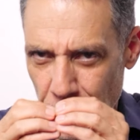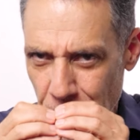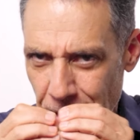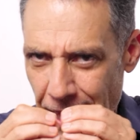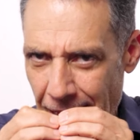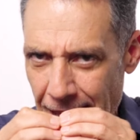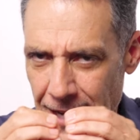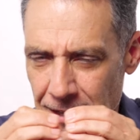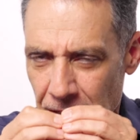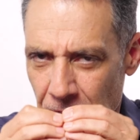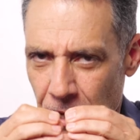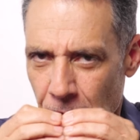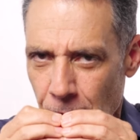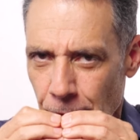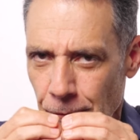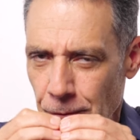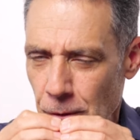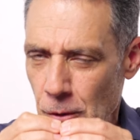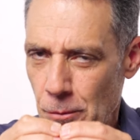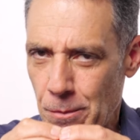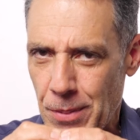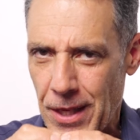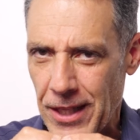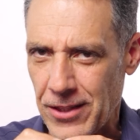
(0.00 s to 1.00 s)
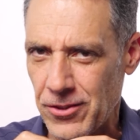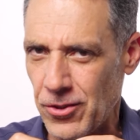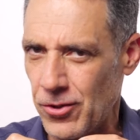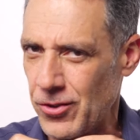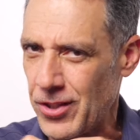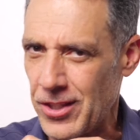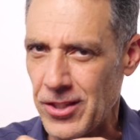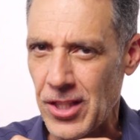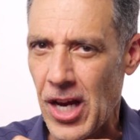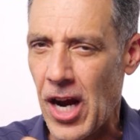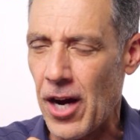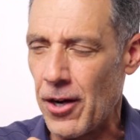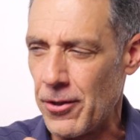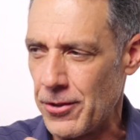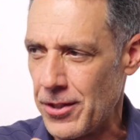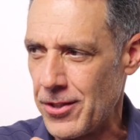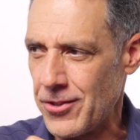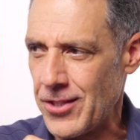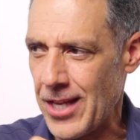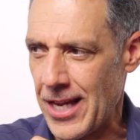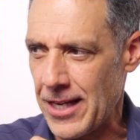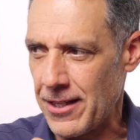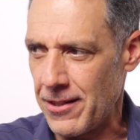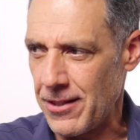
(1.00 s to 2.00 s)
there are that few pixels, it's hard to
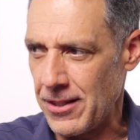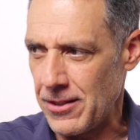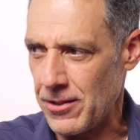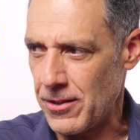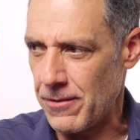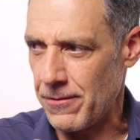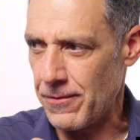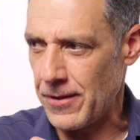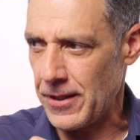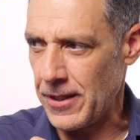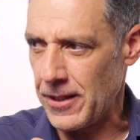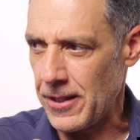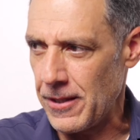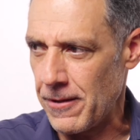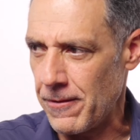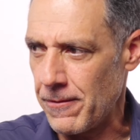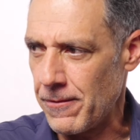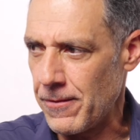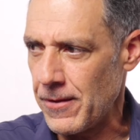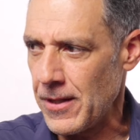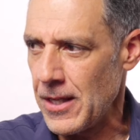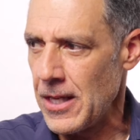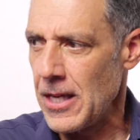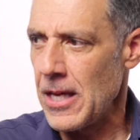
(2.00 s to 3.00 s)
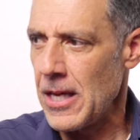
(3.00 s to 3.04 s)
say anything definitive.